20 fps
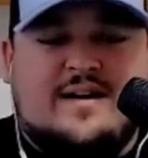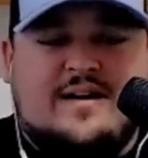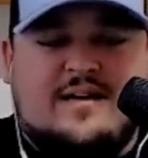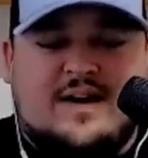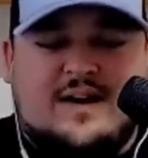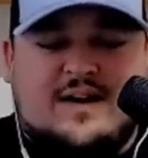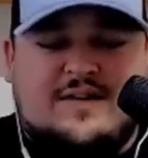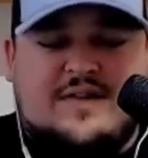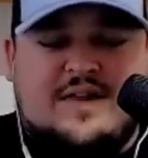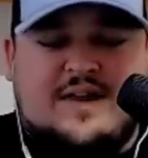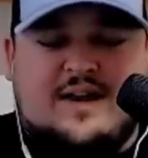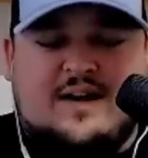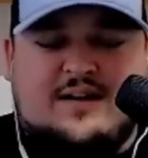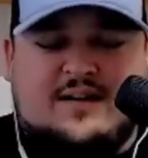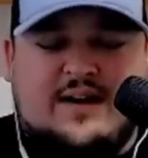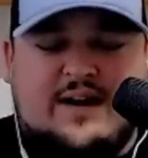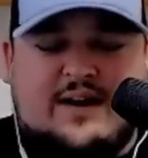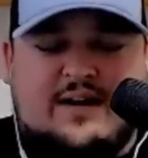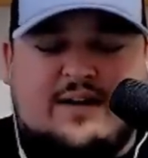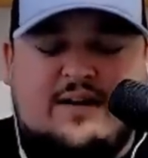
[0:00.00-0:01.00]
You got to think
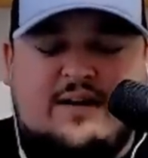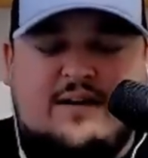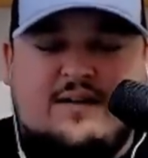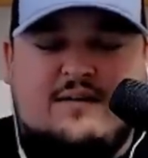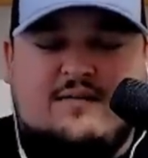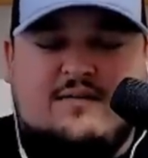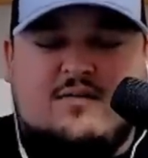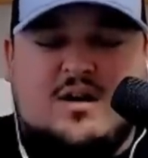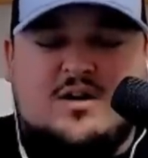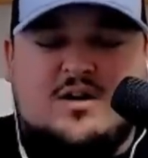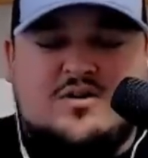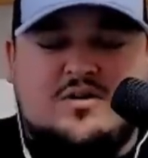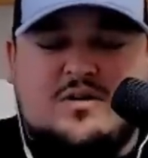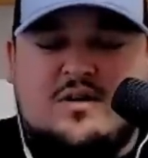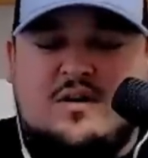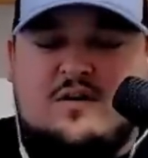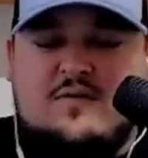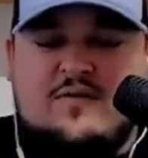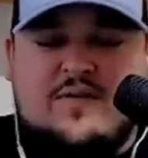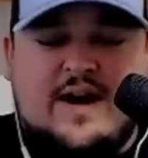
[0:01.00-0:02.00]
like Roger,
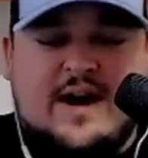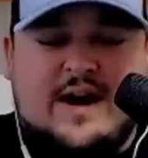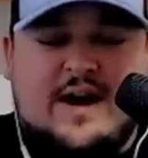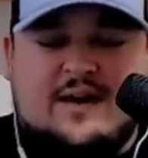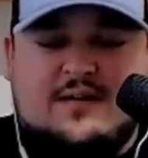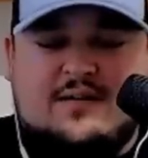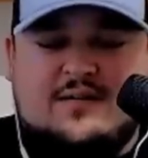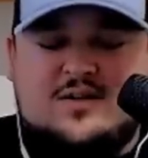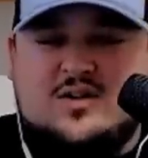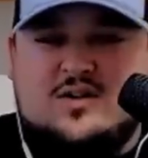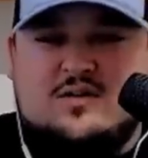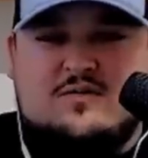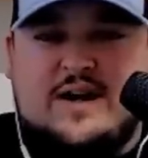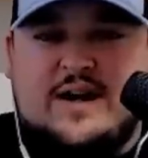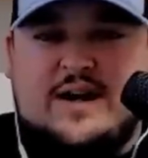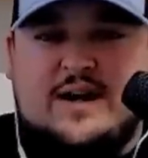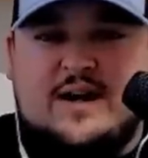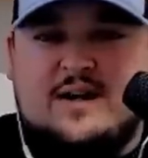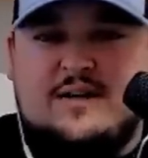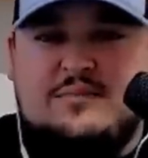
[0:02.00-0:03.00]
Novak,
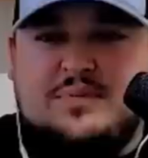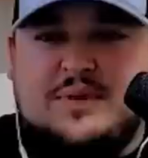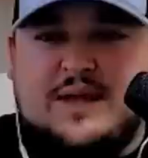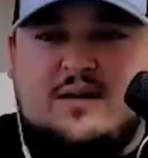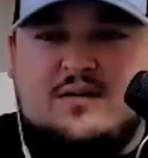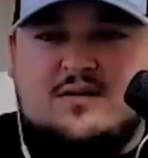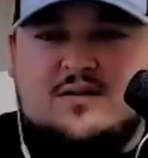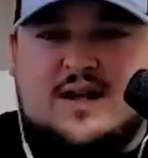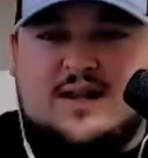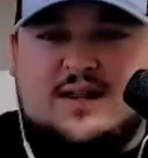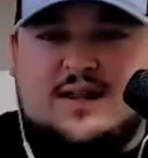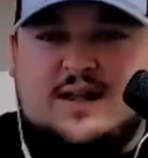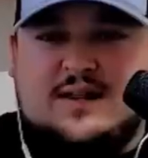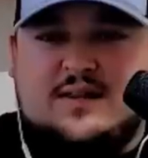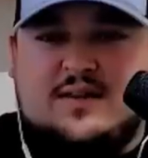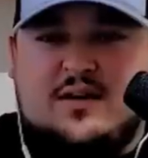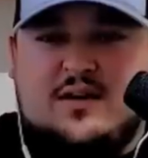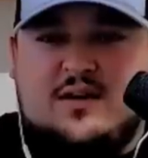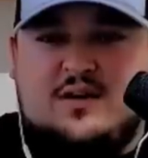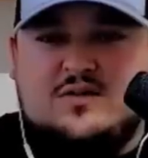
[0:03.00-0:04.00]
Serena, players like
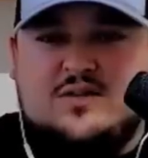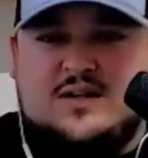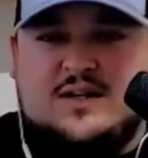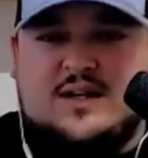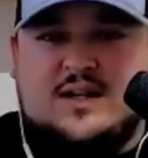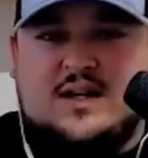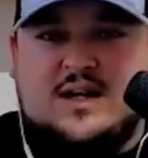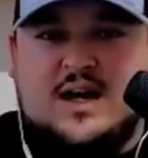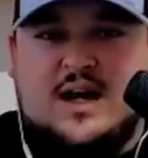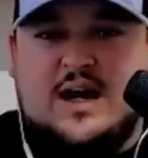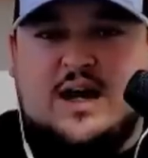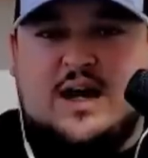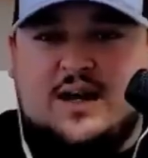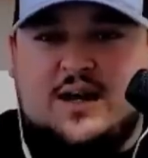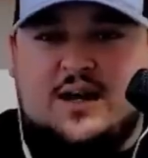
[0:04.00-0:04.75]
that are using gut